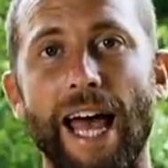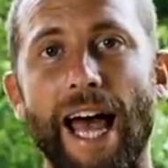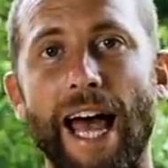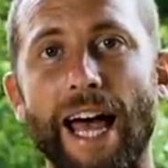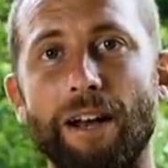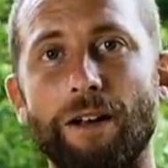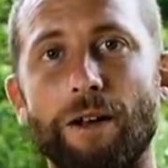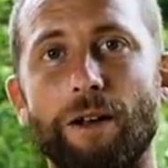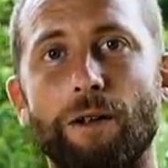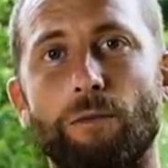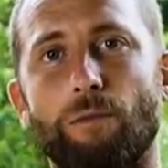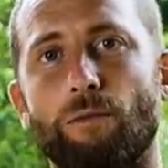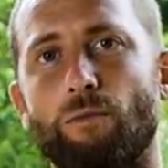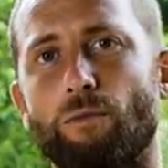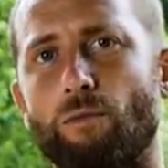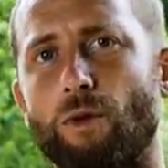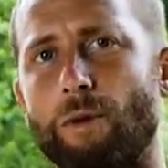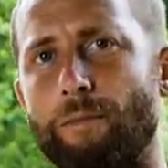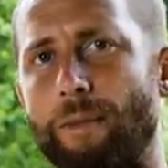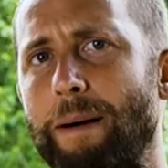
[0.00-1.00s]
And
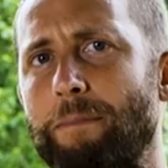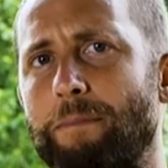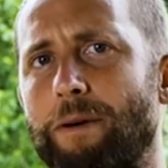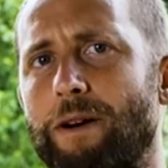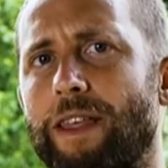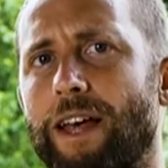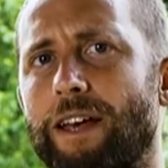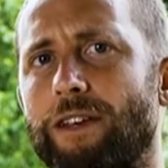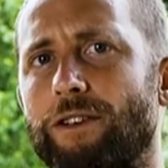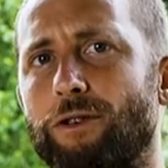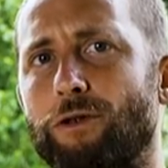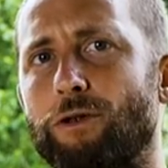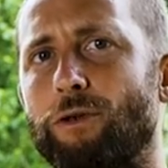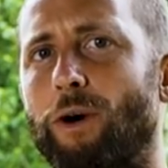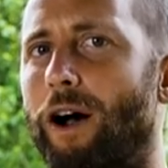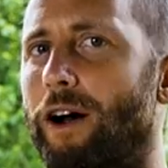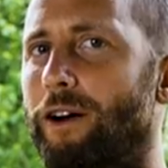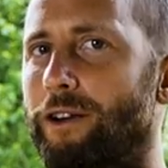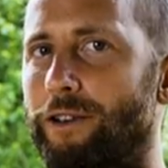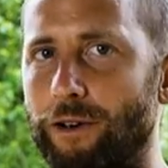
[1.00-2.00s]
remember that you
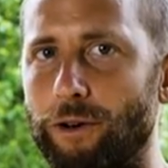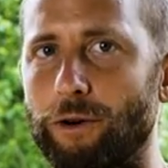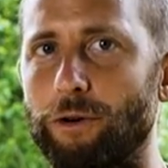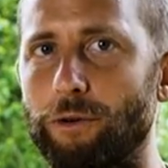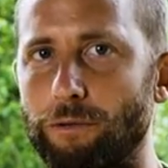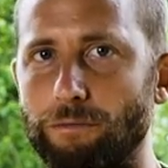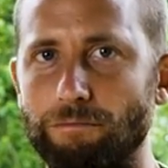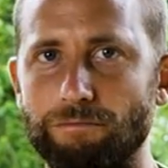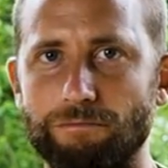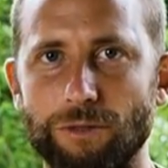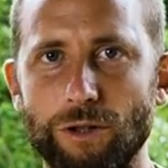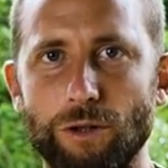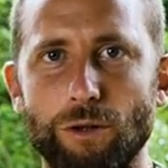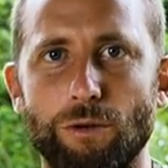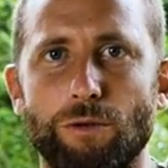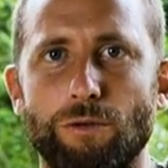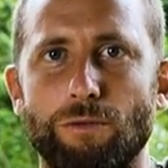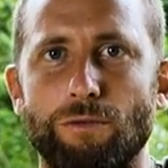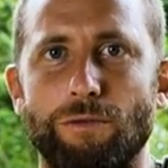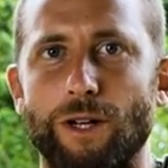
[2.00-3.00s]
are you.
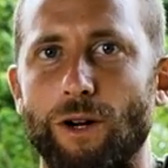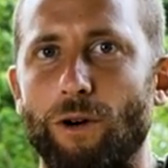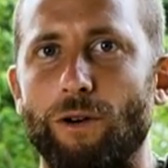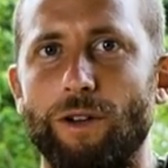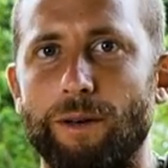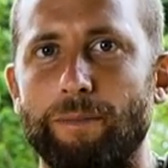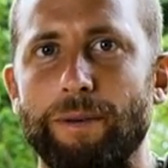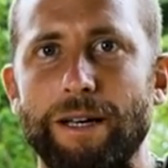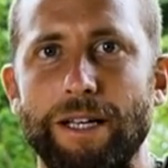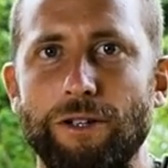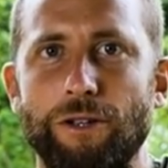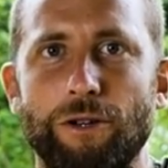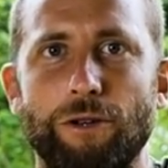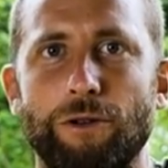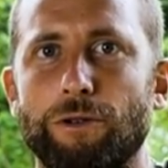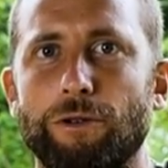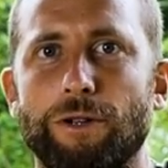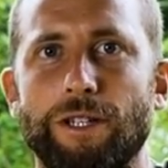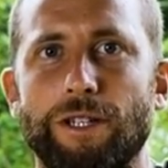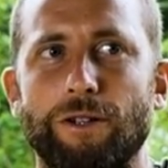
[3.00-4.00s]
You can only be
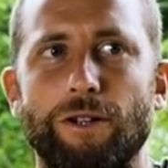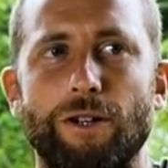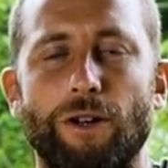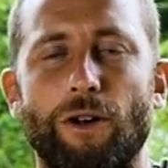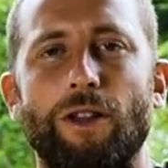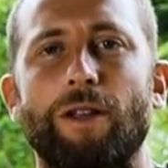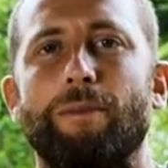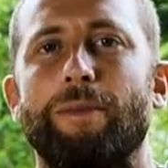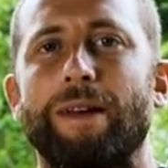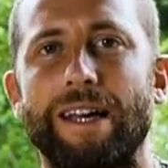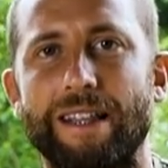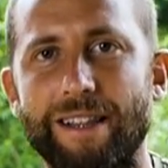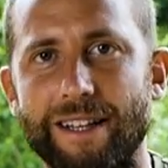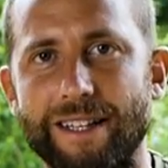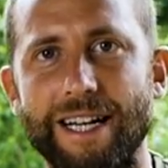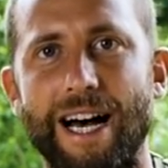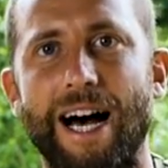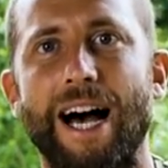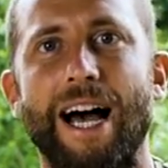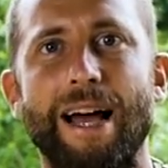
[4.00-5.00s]
you, and you can only be in the
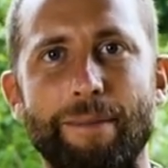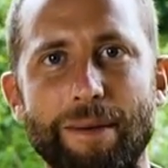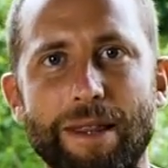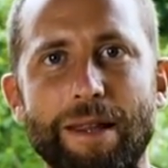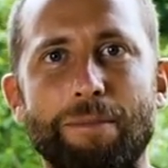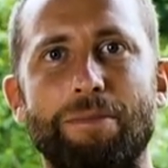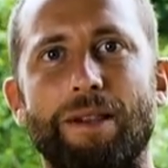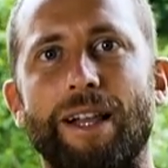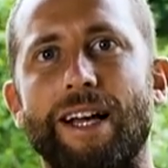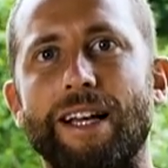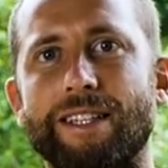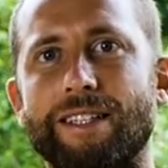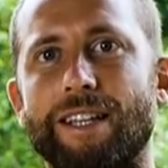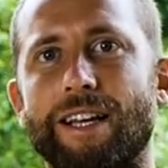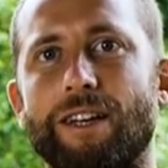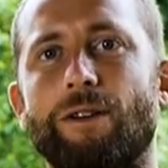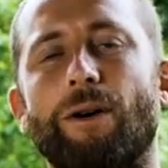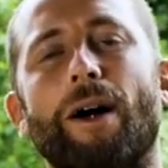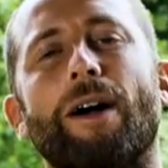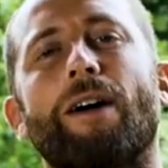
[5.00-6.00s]
time and the place
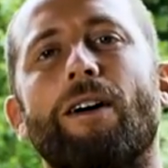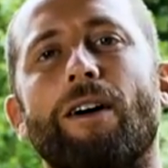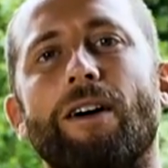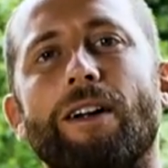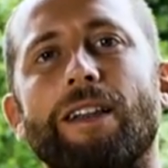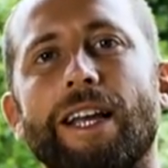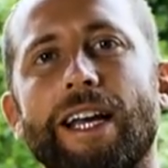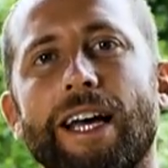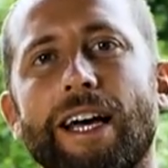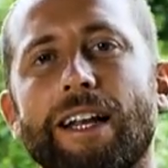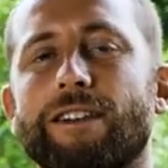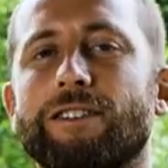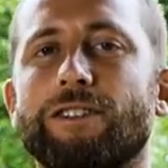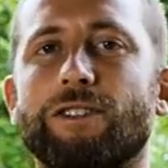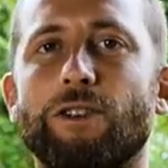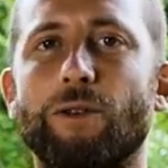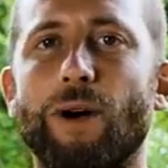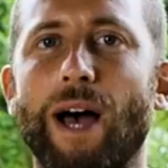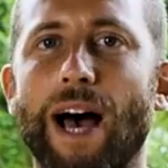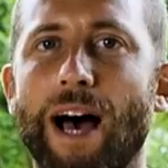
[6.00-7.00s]
that you are currently in, and
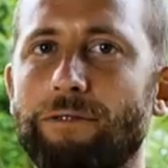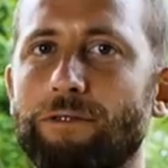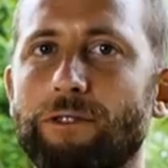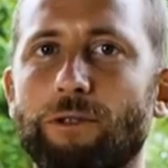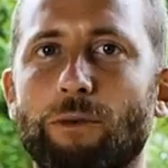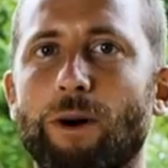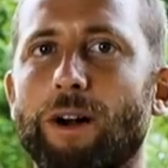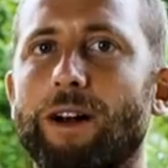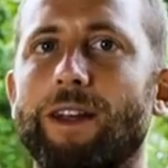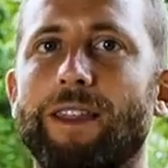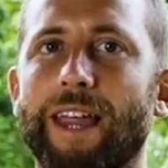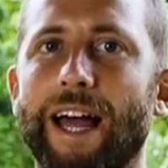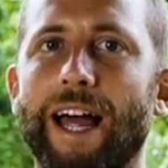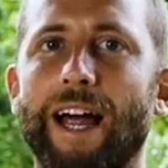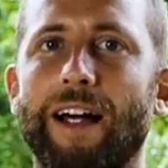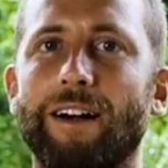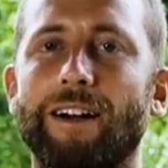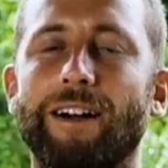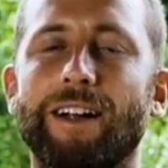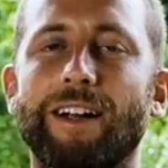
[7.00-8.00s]
so you have to work
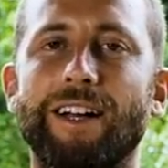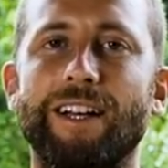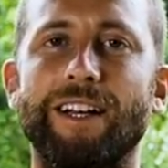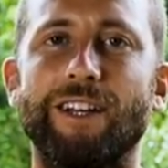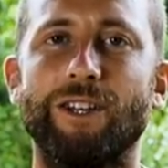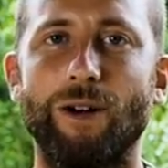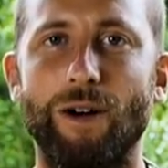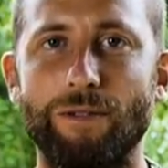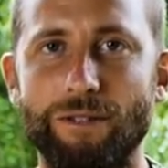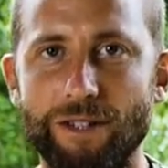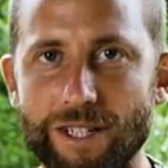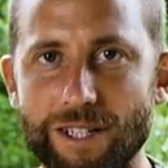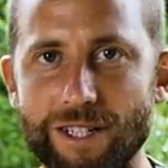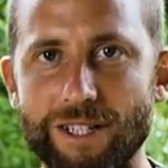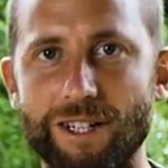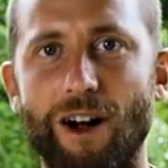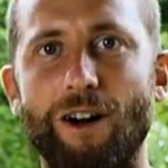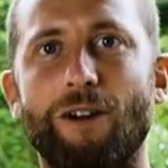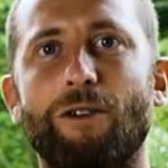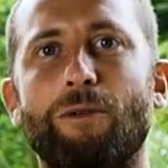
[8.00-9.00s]
there. You have to
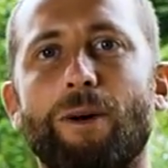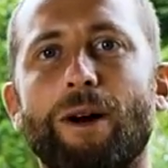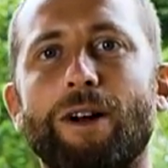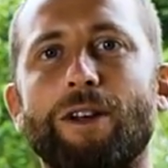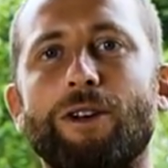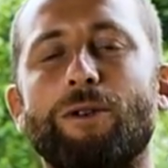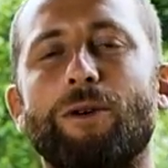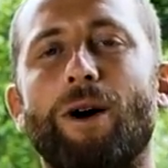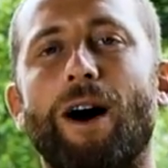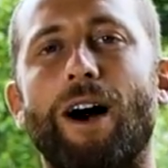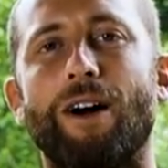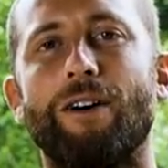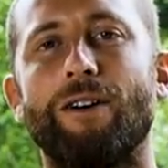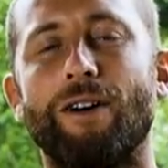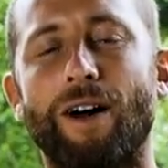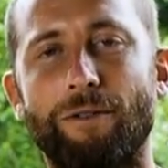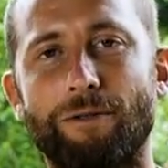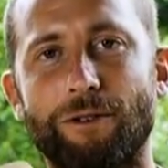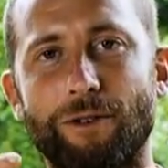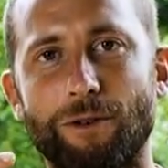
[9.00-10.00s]
start where you are.
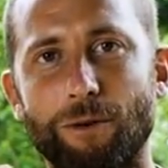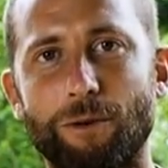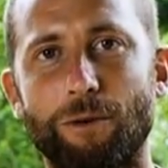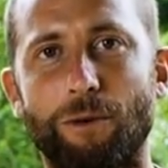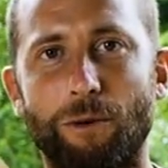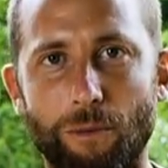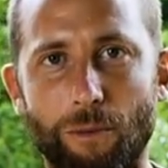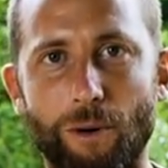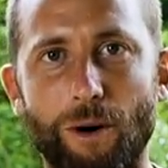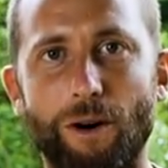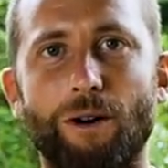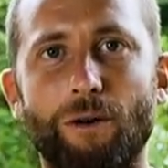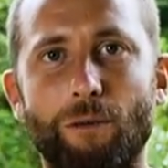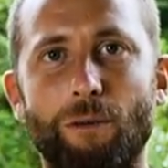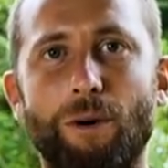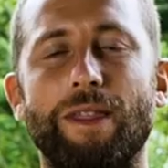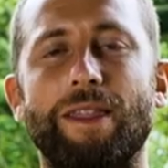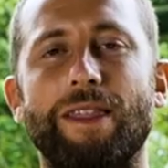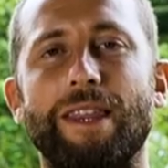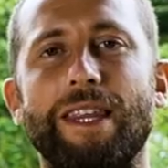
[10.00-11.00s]
You have to work
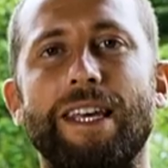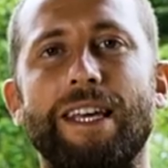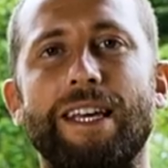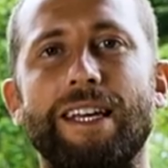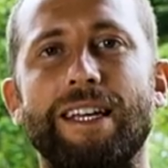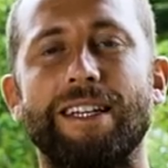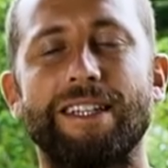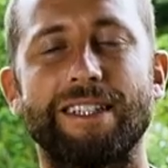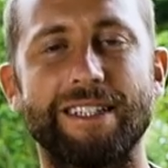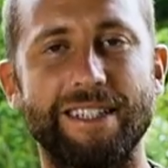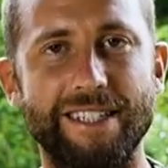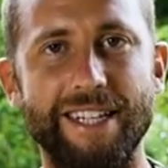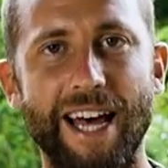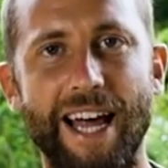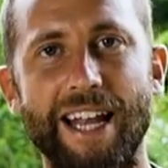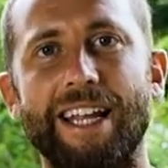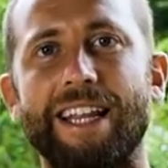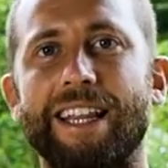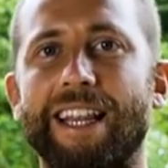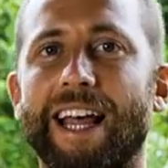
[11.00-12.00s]
with the
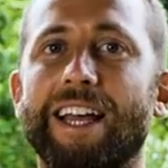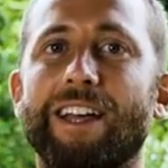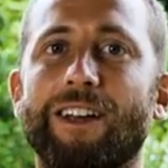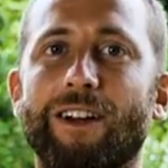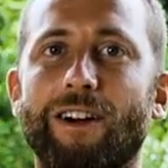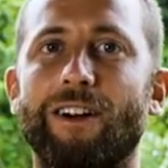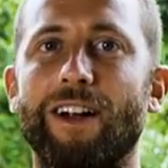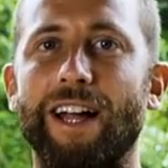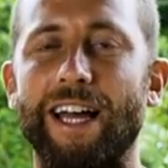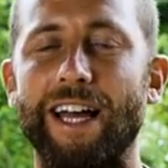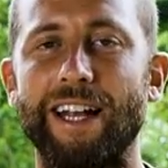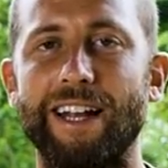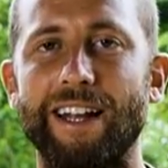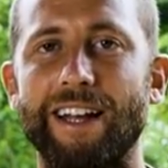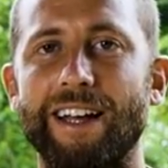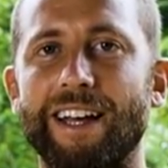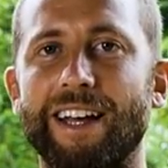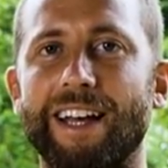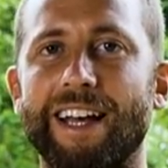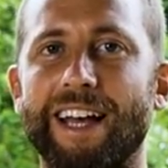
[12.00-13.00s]
setting that you're
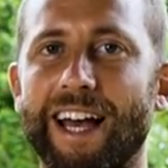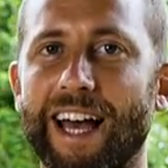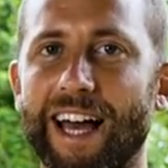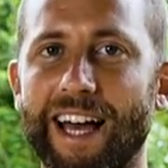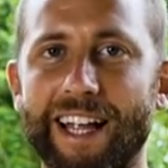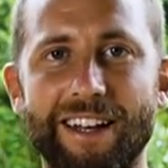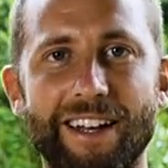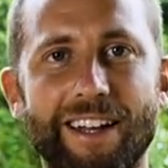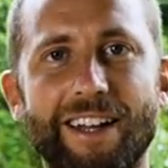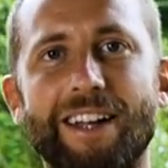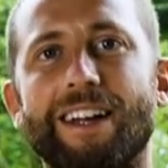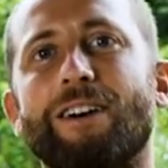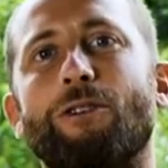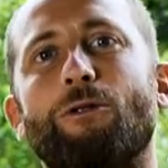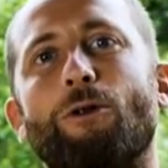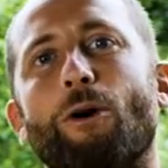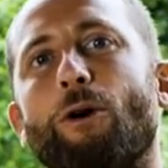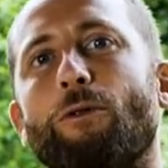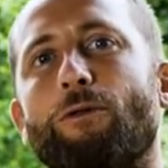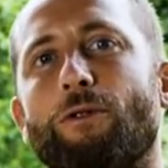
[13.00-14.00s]
in and
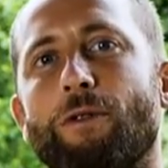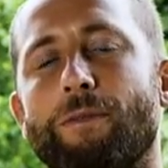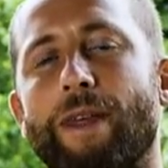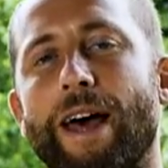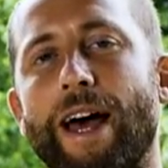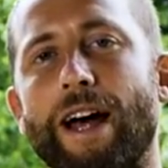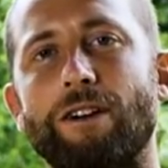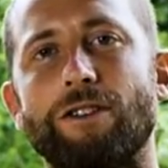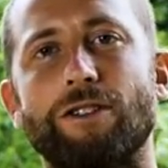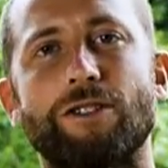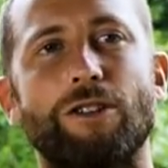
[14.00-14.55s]
grow from there.